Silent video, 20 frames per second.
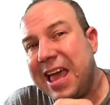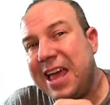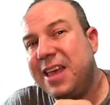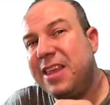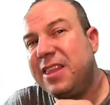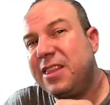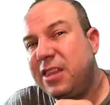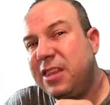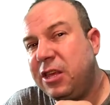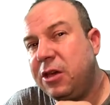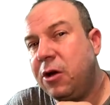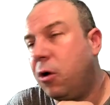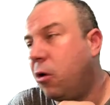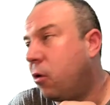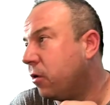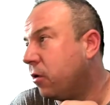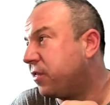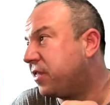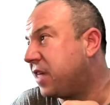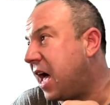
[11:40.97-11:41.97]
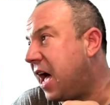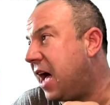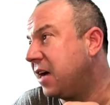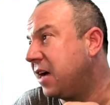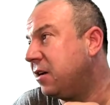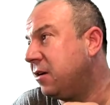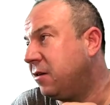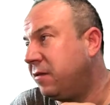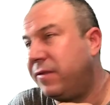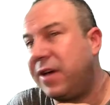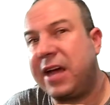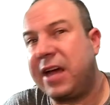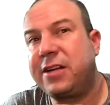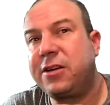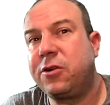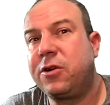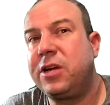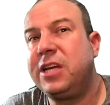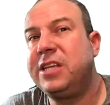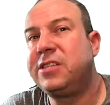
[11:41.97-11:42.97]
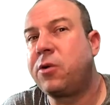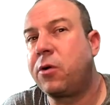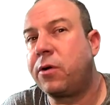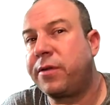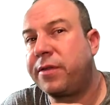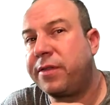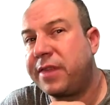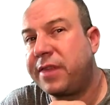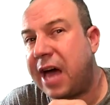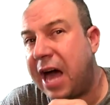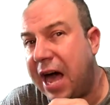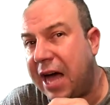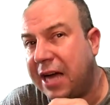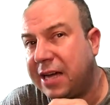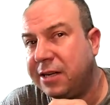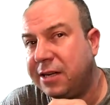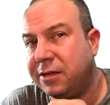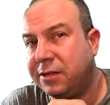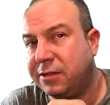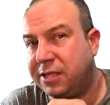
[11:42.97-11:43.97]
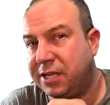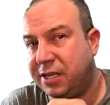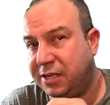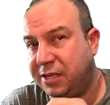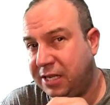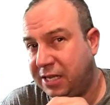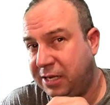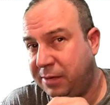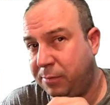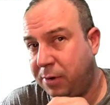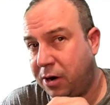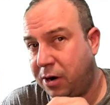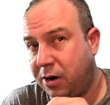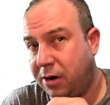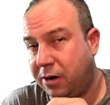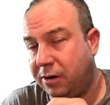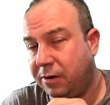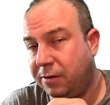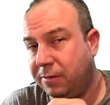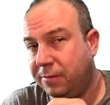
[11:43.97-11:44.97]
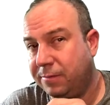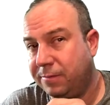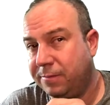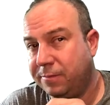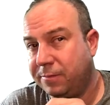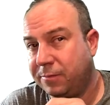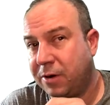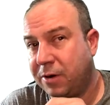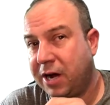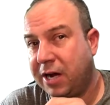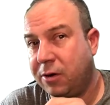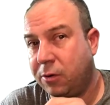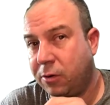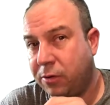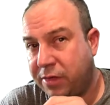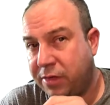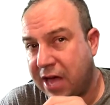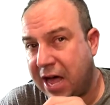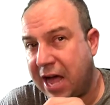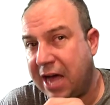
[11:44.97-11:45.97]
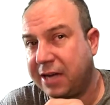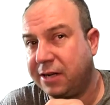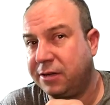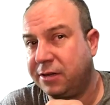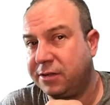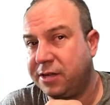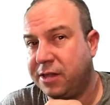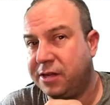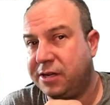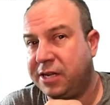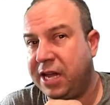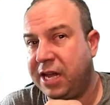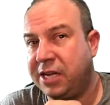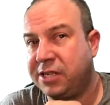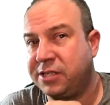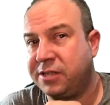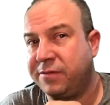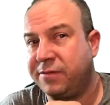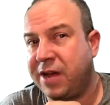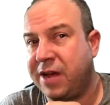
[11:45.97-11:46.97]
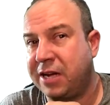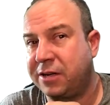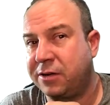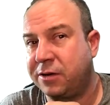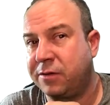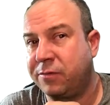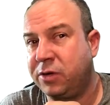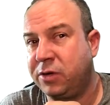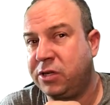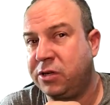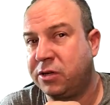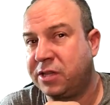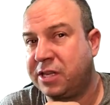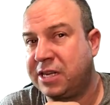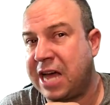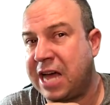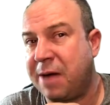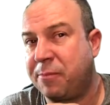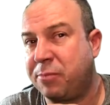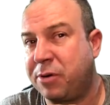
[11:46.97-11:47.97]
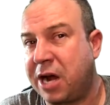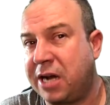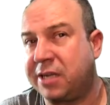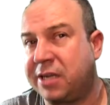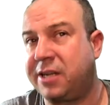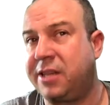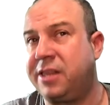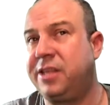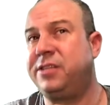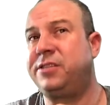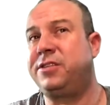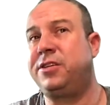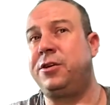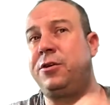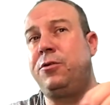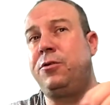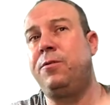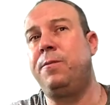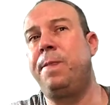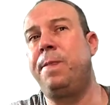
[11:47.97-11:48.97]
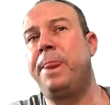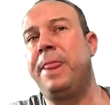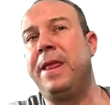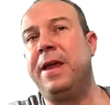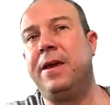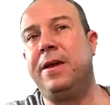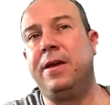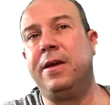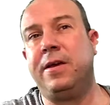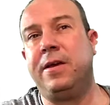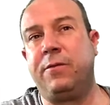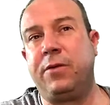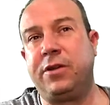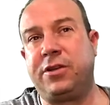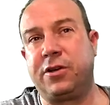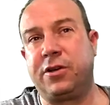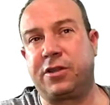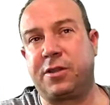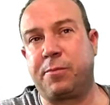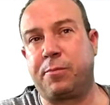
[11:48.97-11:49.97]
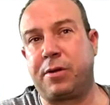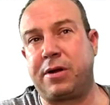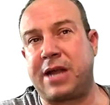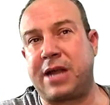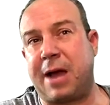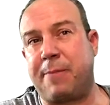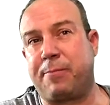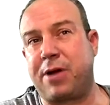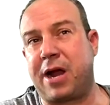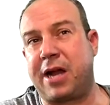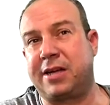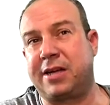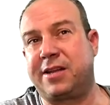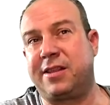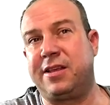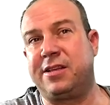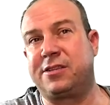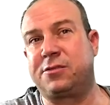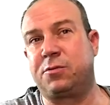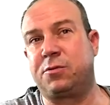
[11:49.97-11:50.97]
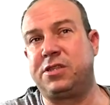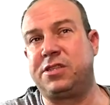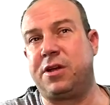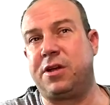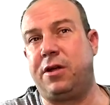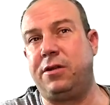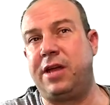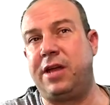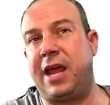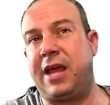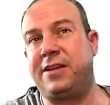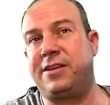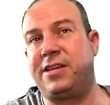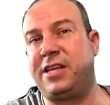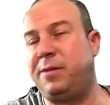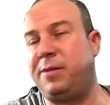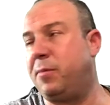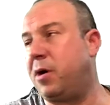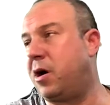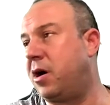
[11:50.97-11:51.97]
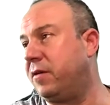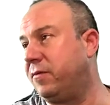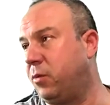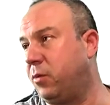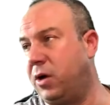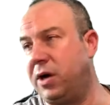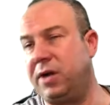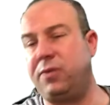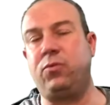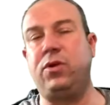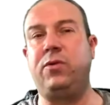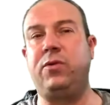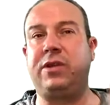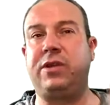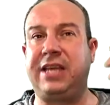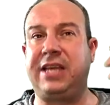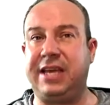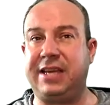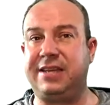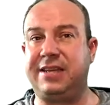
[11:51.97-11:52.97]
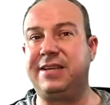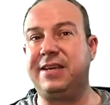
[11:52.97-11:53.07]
The orthogonal vector is orthogonal to t bar, right? Orthogonal to the tangent vector. If we took the dot product of these two, if we took the dot product of this result and t bar of 1, we would get